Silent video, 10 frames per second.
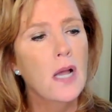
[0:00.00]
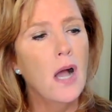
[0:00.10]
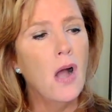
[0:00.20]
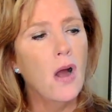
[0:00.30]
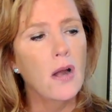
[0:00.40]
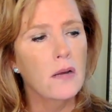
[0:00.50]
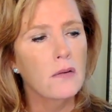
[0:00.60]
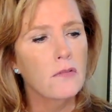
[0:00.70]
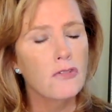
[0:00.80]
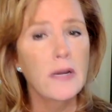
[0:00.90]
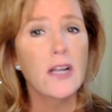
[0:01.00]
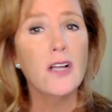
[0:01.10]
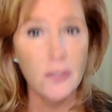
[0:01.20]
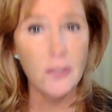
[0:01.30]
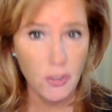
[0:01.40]
are
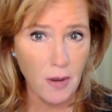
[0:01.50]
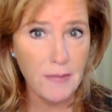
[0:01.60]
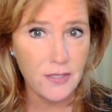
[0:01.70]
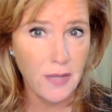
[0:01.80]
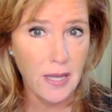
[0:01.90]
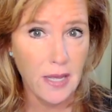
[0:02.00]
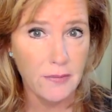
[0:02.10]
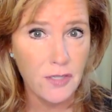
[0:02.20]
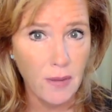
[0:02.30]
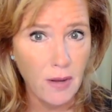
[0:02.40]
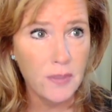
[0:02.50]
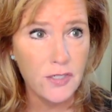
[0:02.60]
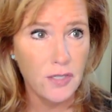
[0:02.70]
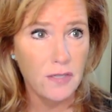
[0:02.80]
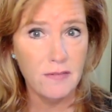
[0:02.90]
critical to our mental health. So I don't
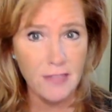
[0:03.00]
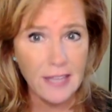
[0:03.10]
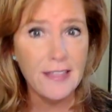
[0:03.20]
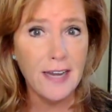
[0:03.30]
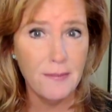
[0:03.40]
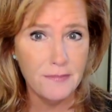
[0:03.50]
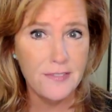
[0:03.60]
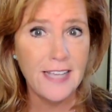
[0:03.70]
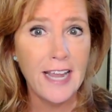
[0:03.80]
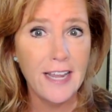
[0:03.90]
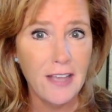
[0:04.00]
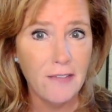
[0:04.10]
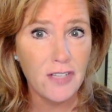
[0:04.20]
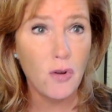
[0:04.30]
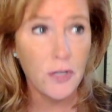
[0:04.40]
want you to think that I'm saying you have
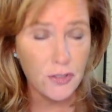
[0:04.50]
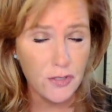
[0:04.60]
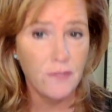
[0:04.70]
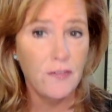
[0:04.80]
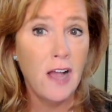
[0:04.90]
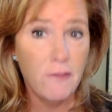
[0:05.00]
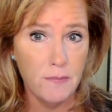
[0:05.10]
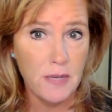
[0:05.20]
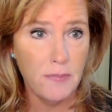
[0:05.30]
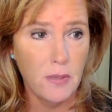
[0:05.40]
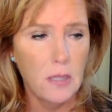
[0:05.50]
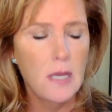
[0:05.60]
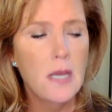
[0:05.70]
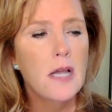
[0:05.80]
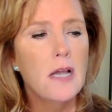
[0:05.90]
to cordon yourself off from people.
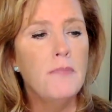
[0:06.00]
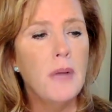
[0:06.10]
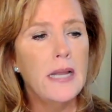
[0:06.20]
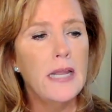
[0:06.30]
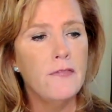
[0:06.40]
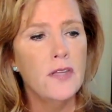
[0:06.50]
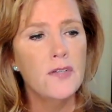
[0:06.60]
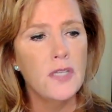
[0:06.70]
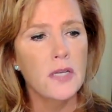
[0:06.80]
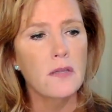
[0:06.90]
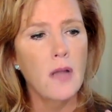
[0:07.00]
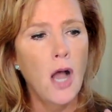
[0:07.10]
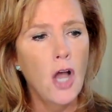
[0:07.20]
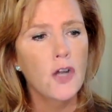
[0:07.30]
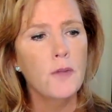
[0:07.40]
But if there's a
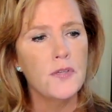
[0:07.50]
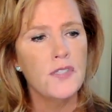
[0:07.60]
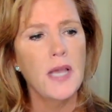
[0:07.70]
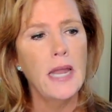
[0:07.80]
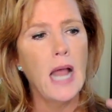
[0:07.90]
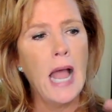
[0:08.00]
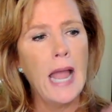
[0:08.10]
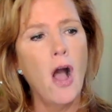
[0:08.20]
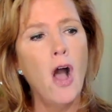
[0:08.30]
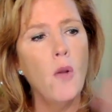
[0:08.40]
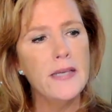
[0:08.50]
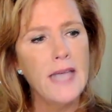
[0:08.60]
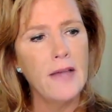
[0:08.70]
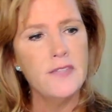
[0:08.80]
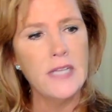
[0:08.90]
100%, I always
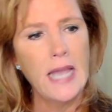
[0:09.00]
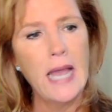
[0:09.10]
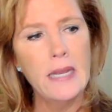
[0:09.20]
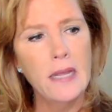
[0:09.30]
have to get